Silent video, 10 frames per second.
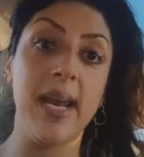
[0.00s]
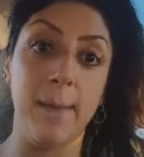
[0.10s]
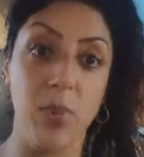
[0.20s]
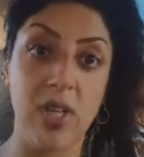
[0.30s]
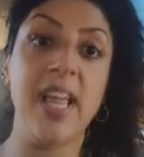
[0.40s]

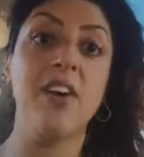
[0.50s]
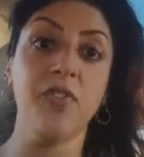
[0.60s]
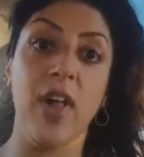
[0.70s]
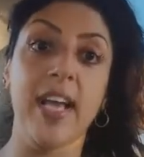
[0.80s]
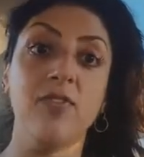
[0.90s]
and book that
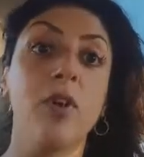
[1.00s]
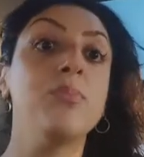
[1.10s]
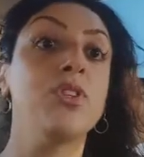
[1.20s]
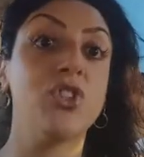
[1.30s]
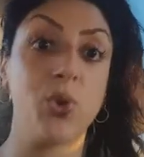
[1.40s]
flight from
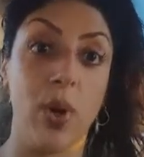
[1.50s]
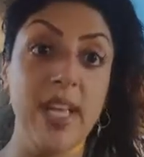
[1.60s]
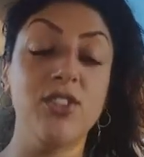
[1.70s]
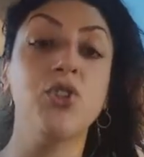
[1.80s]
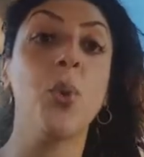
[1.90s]

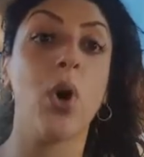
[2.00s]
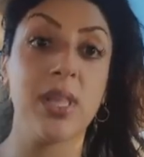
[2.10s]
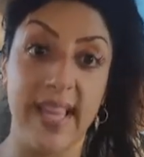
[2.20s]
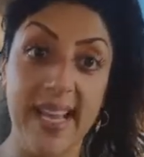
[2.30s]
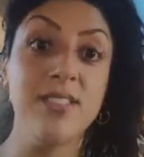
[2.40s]
Detroit to
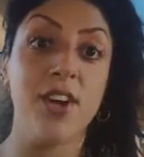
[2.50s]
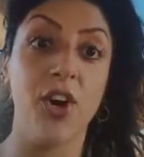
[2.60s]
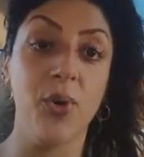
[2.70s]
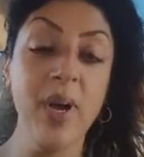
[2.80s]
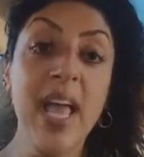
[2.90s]

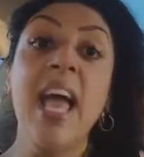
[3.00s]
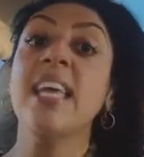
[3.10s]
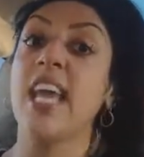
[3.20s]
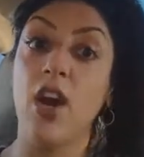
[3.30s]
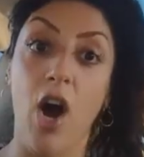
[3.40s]
Orlando,
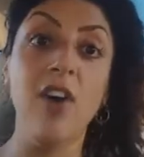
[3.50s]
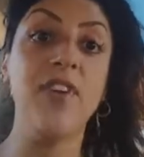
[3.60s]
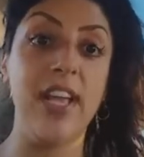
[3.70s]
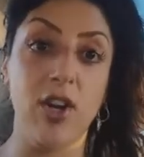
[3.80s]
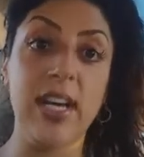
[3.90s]
get off
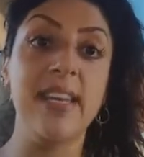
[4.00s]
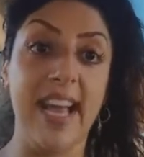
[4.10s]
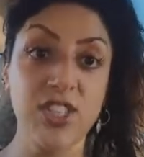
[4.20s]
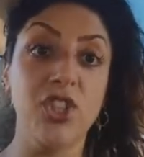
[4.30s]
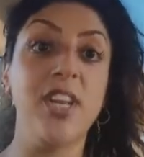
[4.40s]
at your
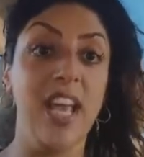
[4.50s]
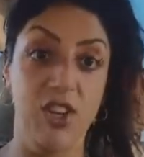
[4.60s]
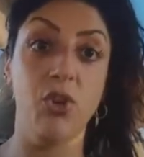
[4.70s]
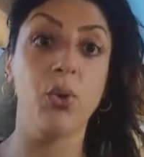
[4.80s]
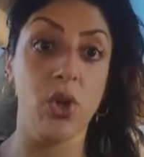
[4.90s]
connection
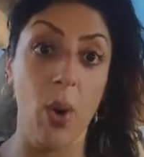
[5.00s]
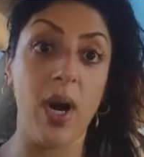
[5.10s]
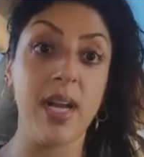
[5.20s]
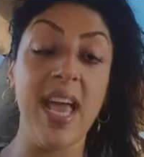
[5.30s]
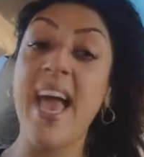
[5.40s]
in New
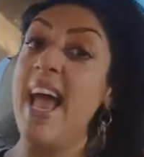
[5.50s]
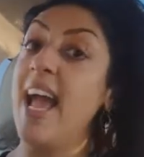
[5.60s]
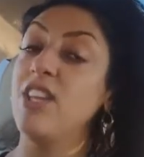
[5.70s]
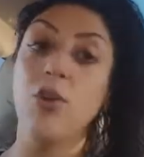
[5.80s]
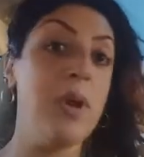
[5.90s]
York,
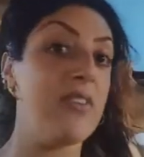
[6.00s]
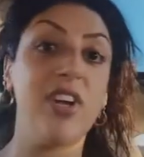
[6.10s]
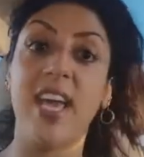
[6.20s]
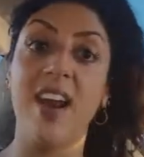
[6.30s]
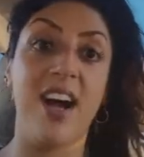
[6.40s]
and you never
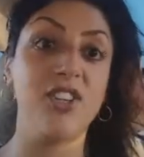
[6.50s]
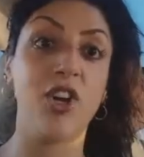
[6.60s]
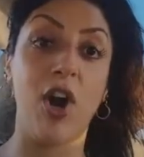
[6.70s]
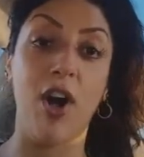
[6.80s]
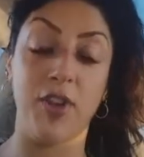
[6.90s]
get on
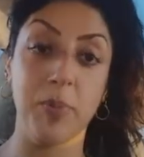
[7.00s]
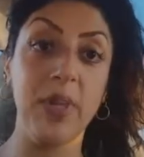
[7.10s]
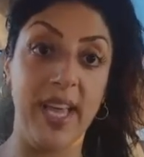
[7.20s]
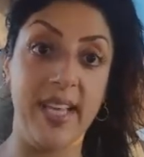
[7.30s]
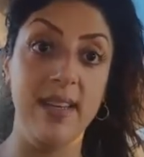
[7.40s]
your other
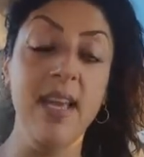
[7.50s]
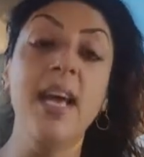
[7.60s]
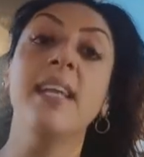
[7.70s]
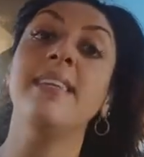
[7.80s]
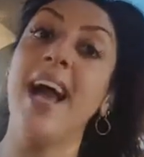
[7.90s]
plane.
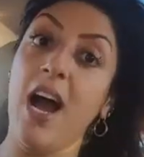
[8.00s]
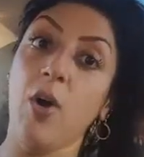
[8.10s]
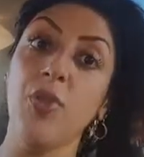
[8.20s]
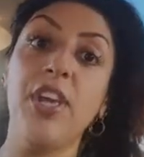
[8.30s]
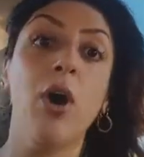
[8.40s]

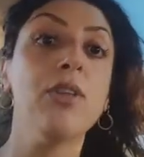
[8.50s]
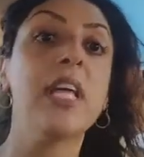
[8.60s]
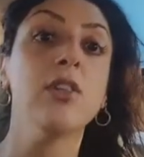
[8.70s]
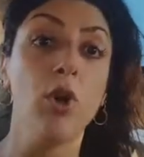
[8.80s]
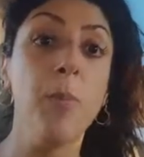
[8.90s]
Now, the only
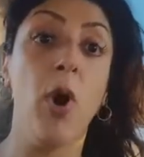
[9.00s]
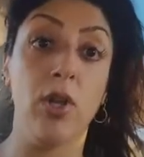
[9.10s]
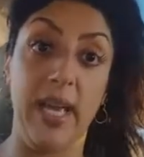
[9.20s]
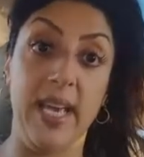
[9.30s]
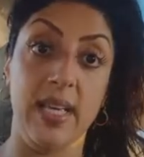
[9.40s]
loophole
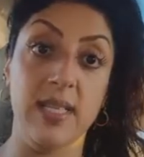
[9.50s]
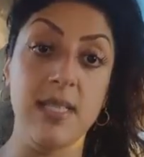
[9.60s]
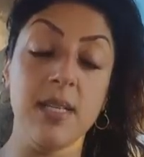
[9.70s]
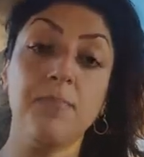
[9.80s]
is